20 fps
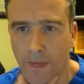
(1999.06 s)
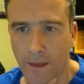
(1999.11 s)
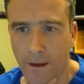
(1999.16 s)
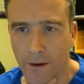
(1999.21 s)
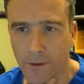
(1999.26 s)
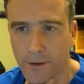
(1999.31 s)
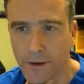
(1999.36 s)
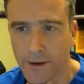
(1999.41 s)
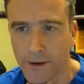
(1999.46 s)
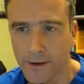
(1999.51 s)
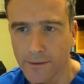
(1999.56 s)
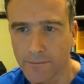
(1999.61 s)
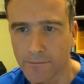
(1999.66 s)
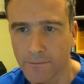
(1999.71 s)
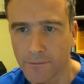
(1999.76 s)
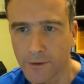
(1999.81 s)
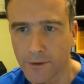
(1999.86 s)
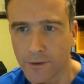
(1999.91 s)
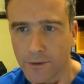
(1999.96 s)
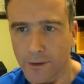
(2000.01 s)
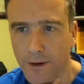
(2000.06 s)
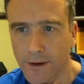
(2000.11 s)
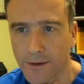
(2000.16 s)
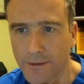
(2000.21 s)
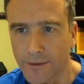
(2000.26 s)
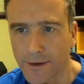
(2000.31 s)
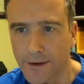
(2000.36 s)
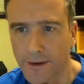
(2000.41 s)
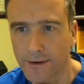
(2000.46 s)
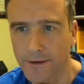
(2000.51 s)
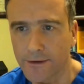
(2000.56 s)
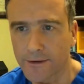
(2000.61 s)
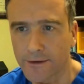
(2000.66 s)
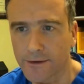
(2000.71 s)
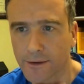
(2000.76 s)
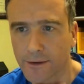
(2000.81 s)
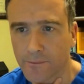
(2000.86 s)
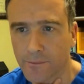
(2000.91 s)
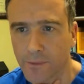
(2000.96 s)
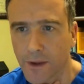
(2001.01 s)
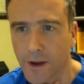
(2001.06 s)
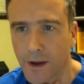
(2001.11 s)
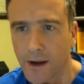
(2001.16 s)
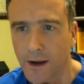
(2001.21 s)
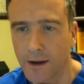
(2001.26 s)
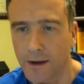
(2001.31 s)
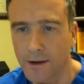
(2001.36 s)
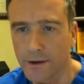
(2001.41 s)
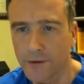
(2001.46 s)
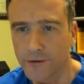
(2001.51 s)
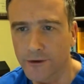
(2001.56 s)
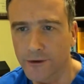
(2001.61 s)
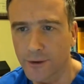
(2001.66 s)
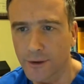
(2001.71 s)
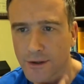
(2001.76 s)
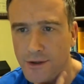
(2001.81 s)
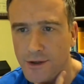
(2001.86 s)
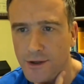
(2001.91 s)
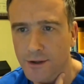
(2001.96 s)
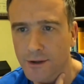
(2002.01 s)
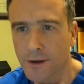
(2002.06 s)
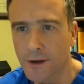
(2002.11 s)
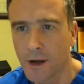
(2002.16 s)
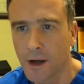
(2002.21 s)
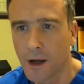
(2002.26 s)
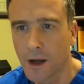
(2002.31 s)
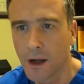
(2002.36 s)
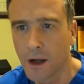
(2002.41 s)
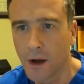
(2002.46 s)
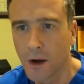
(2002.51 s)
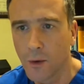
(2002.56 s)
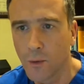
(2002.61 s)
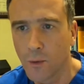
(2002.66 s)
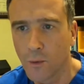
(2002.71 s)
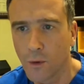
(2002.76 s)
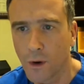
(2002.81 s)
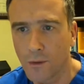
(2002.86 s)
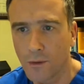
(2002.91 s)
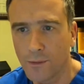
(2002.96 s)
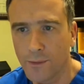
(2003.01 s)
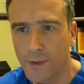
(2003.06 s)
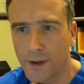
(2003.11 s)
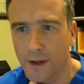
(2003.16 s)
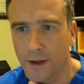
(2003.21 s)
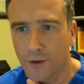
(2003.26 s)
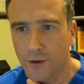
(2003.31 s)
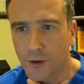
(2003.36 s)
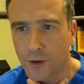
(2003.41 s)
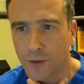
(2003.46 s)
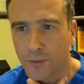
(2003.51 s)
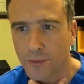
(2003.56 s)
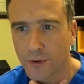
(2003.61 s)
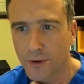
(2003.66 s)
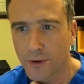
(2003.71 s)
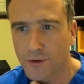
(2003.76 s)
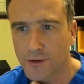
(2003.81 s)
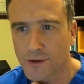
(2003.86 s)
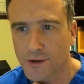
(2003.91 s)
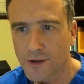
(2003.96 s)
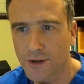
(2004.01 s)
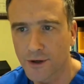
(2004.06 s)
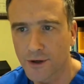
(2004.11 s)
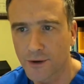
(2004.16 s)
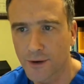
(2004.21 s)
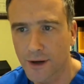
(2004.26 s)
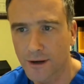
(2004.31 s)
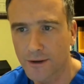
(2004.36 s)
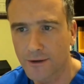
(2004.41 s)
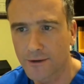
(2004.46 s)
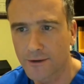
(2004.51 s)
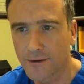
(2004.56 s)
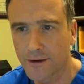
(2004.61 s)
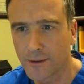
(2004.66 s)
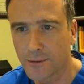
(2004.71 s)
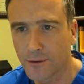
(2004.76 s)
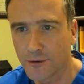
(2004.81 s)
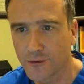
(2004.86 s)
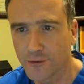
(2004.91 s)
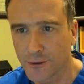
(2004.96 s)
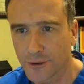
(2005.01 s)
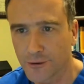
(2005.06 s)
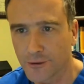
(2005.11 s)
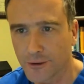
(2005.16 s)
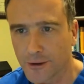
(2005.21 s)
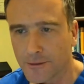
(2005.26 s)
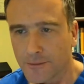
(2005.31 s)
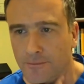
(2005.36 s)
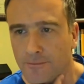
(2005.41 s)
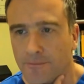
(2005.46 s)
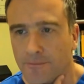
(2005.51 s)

Okay, great, thanks. Here's a question. What would be your approach to correct double triggering?